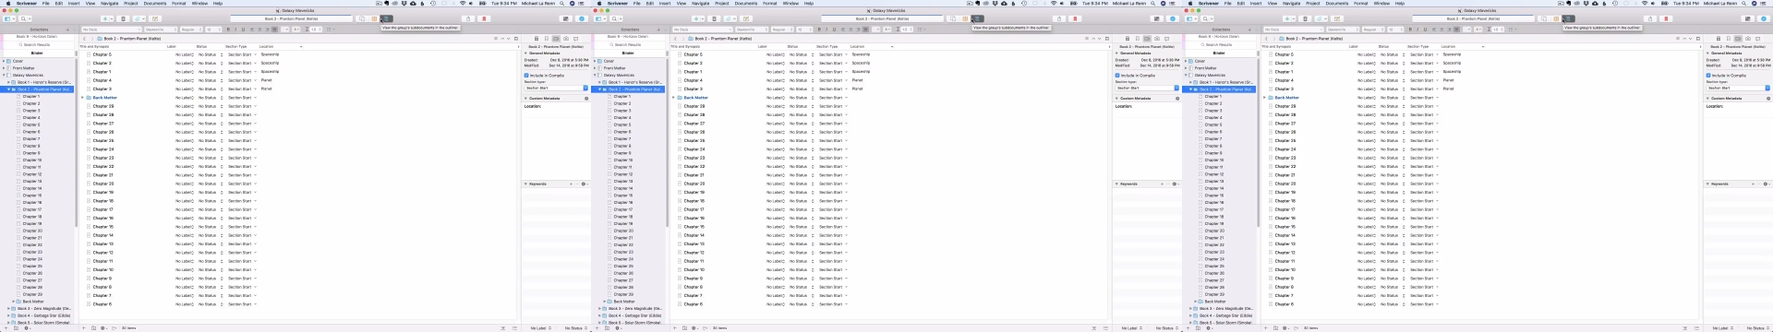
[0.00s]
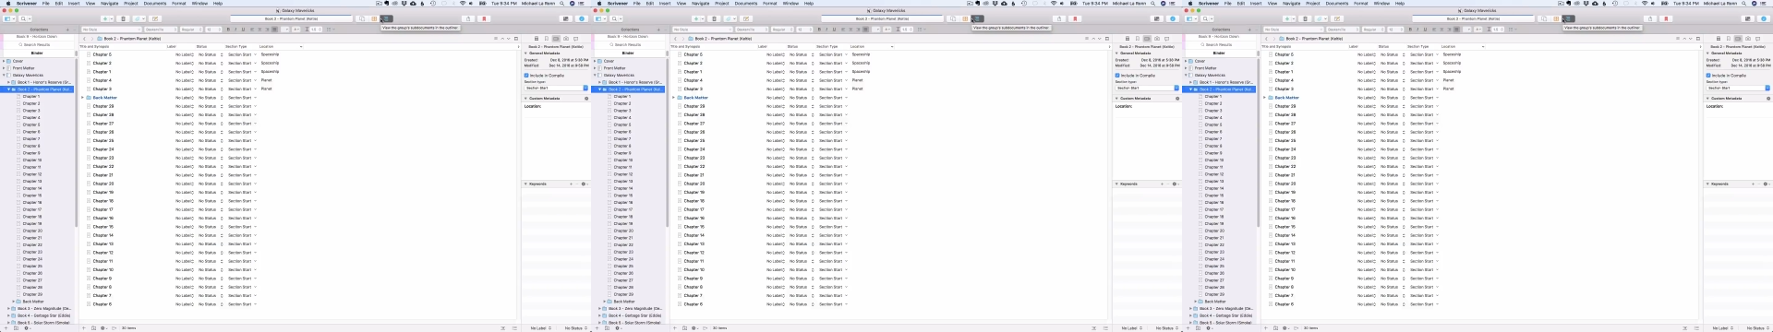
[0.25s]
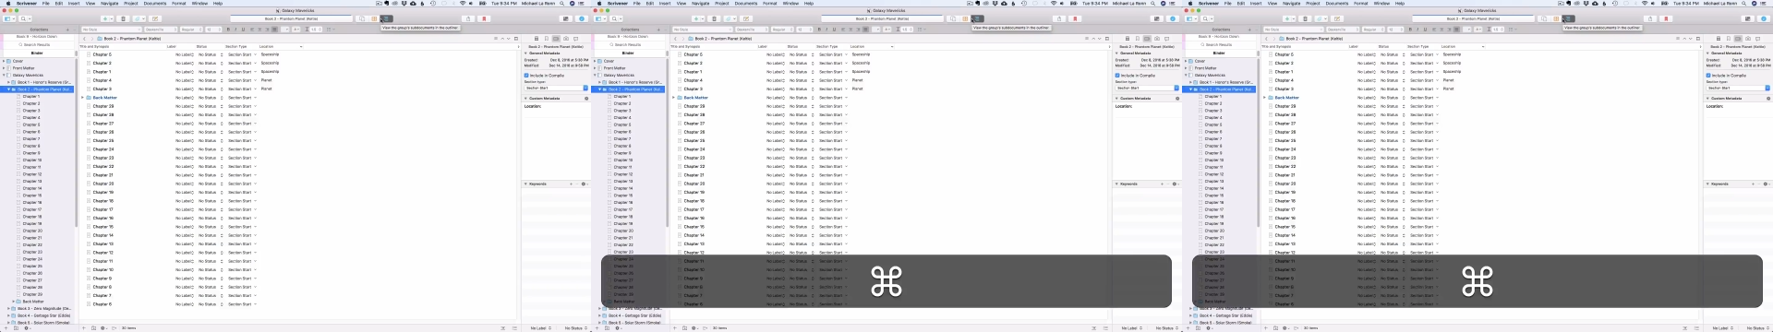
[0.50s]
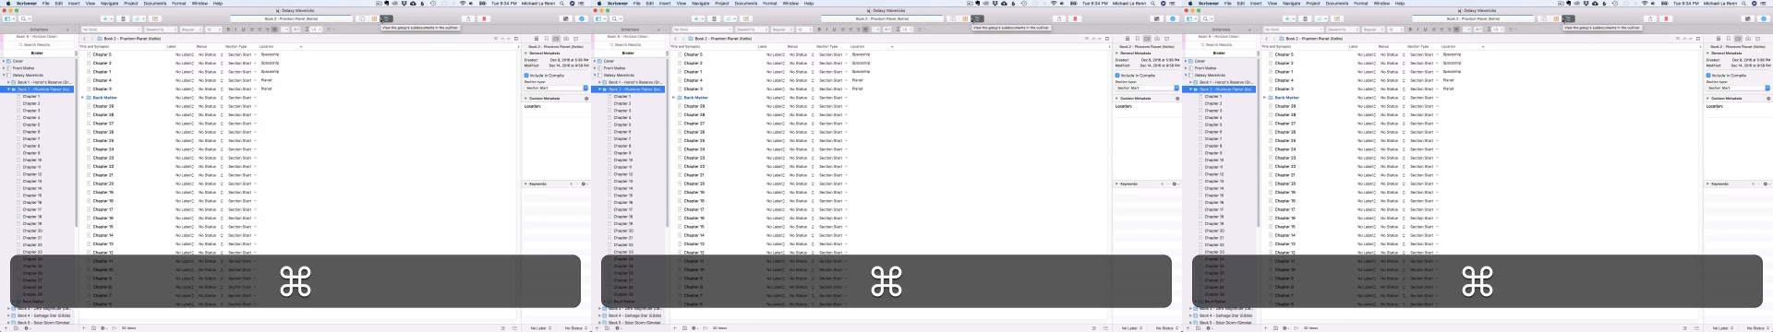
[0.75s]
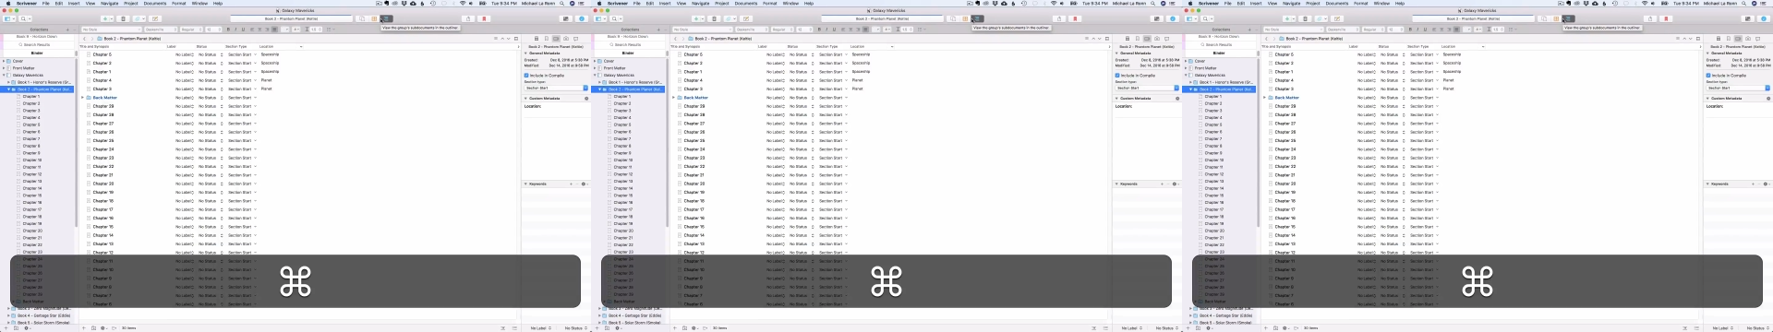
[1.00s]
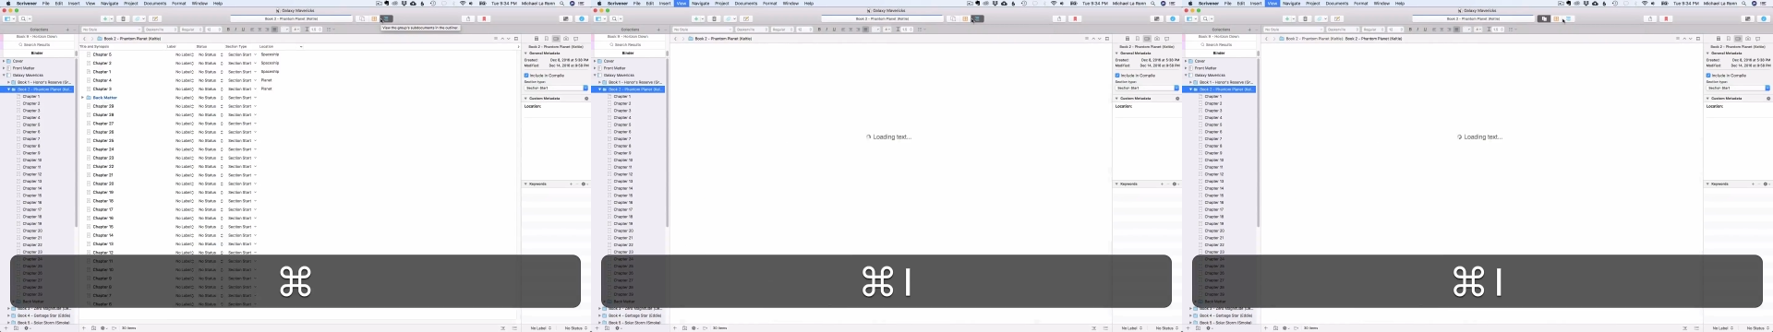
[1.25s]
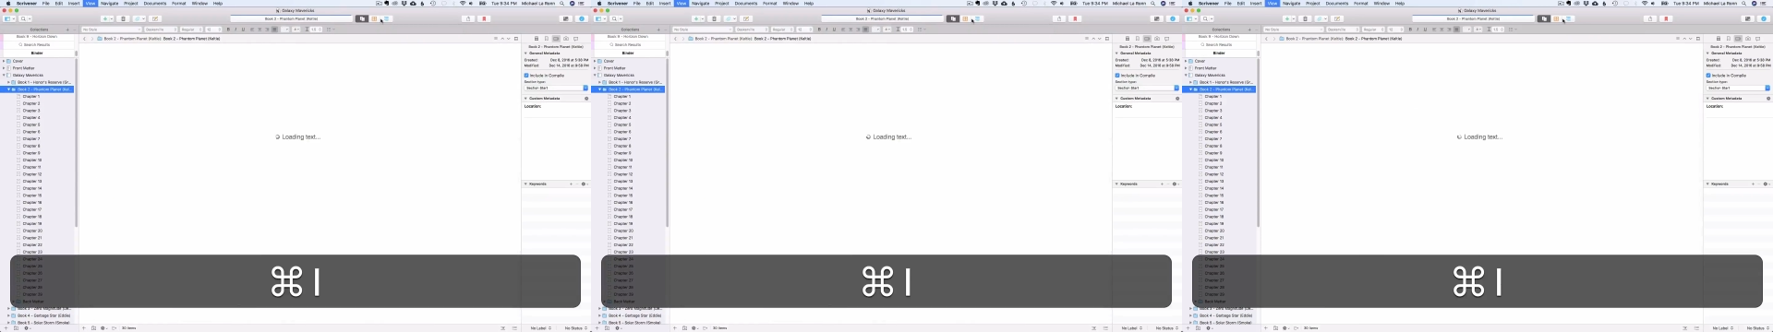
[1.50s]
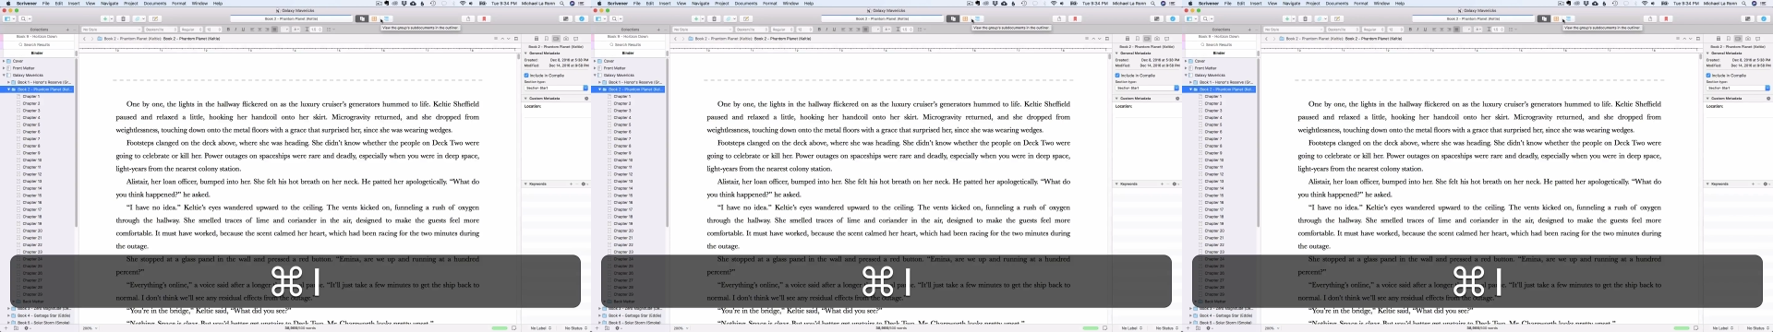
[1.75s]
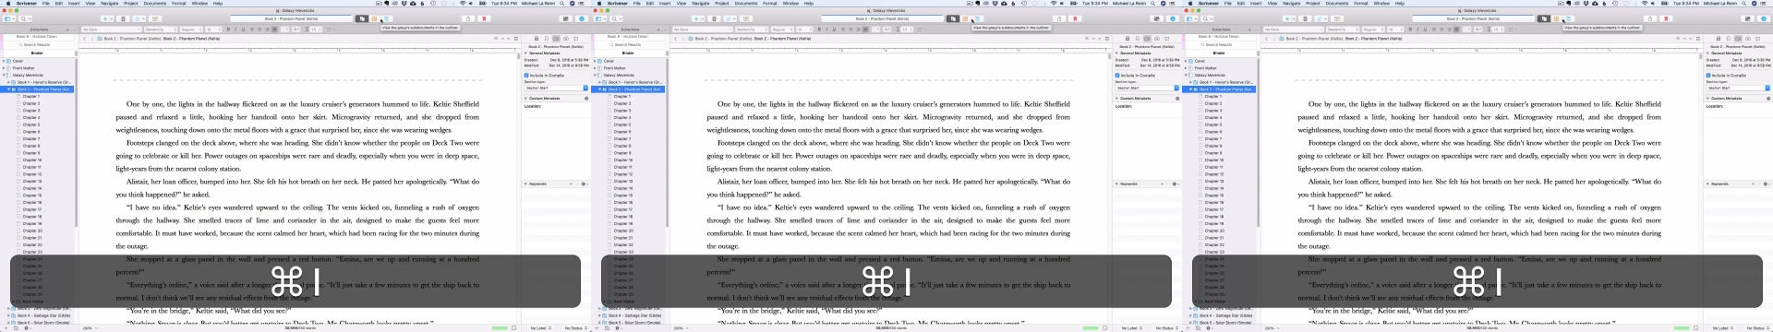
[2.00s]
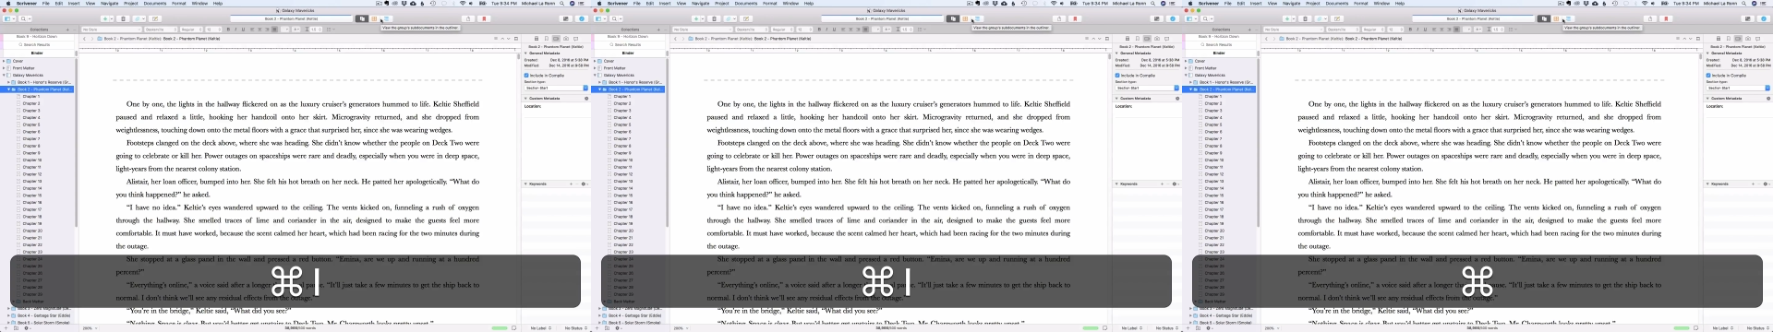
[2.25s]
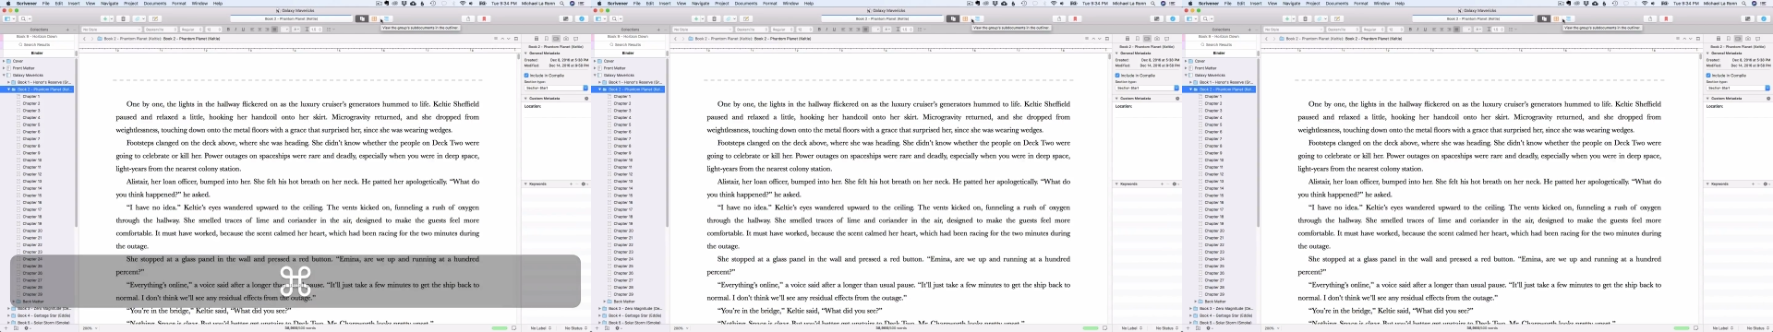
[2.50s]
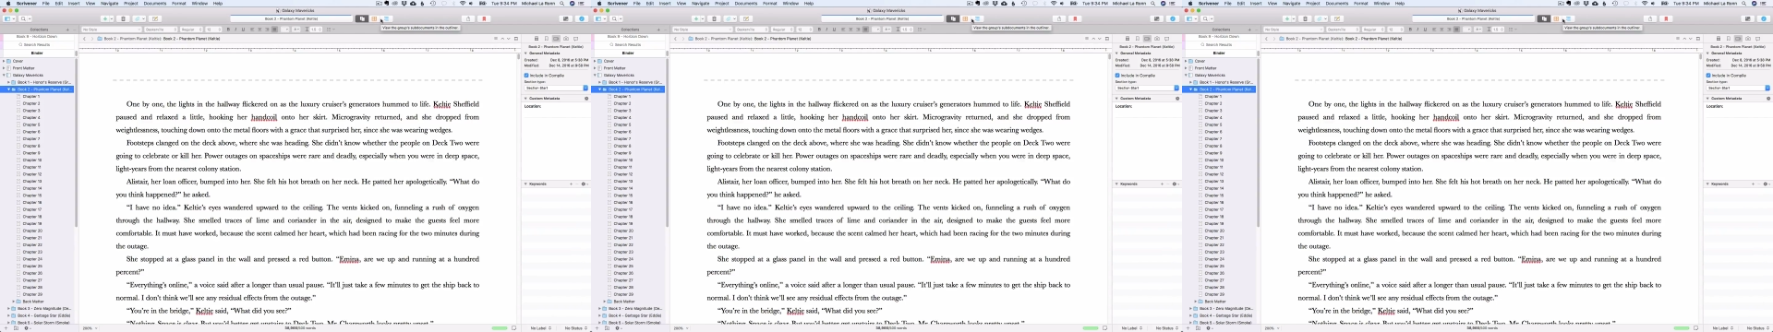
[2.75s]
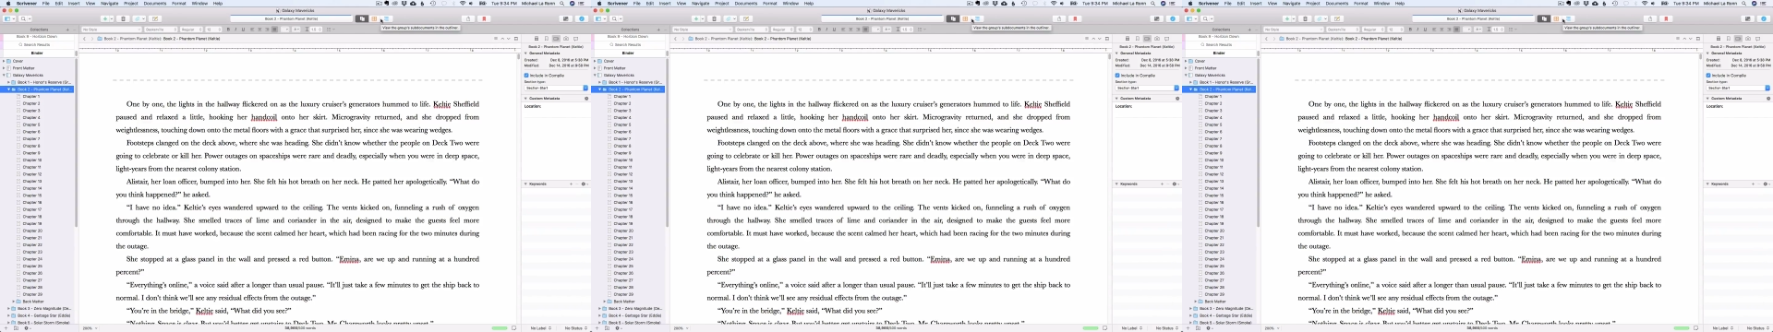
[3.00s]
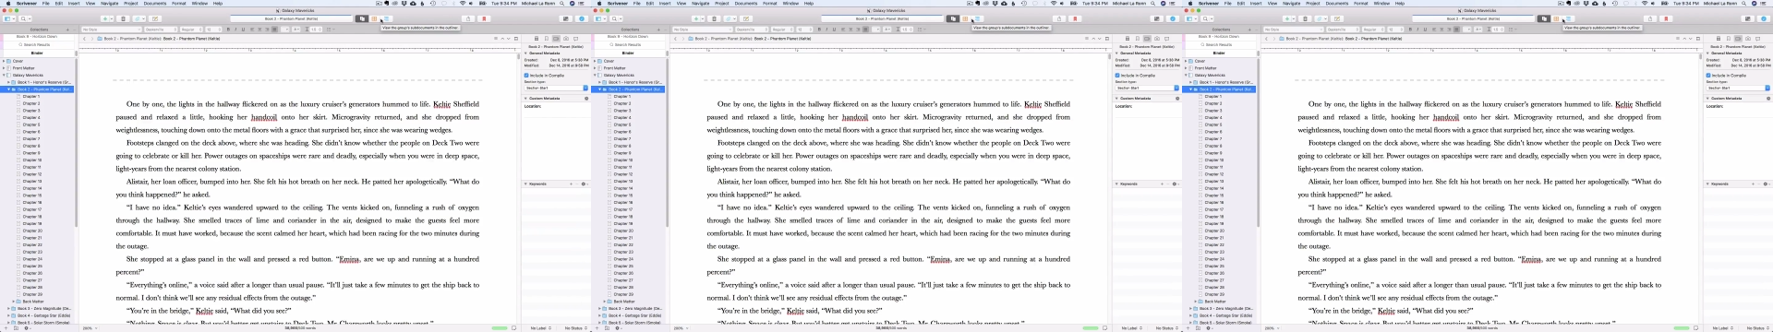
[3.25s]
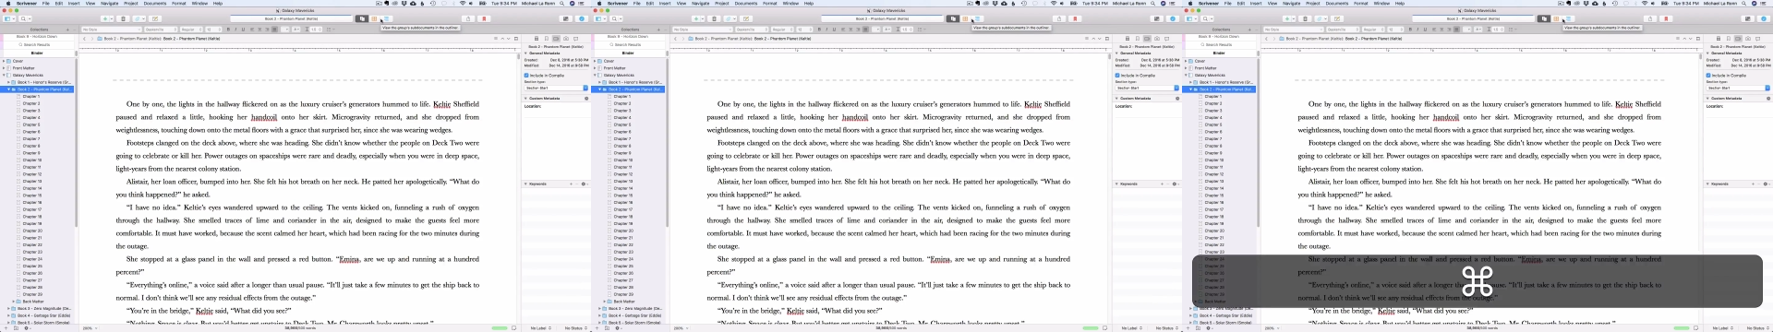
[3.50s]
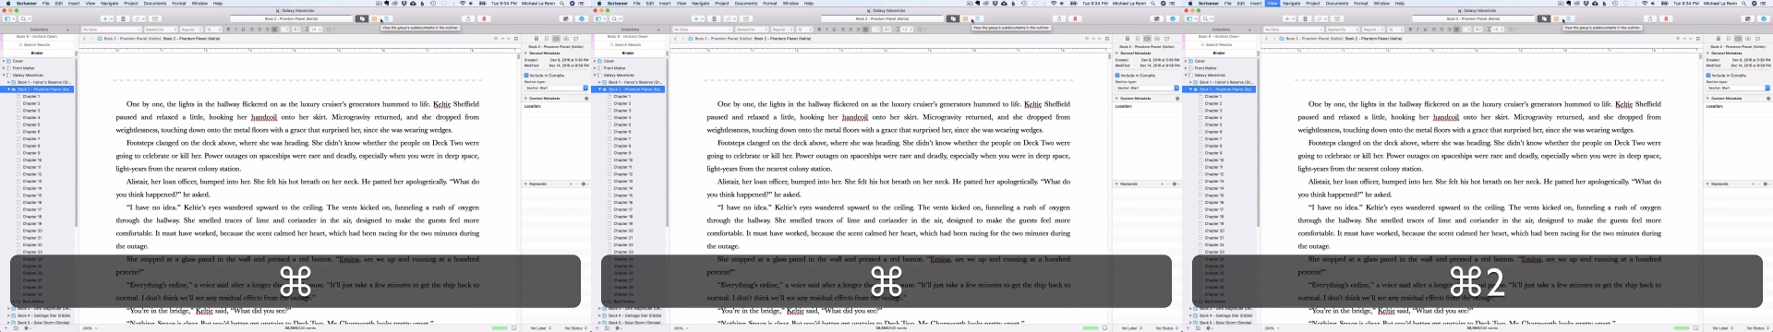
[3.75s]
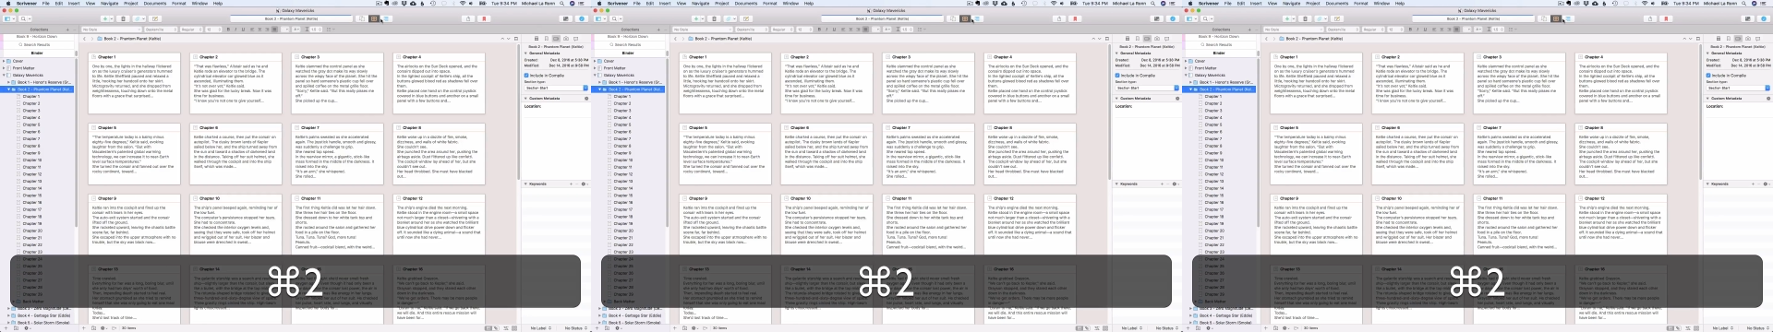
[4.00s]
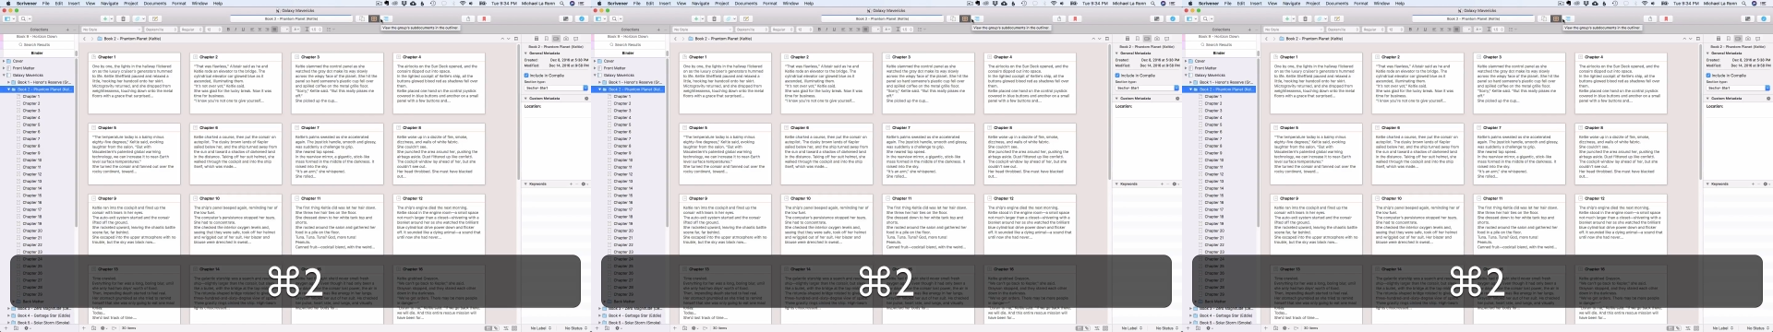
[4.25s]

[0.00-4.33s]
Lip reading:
Nobody's mouth can be seen.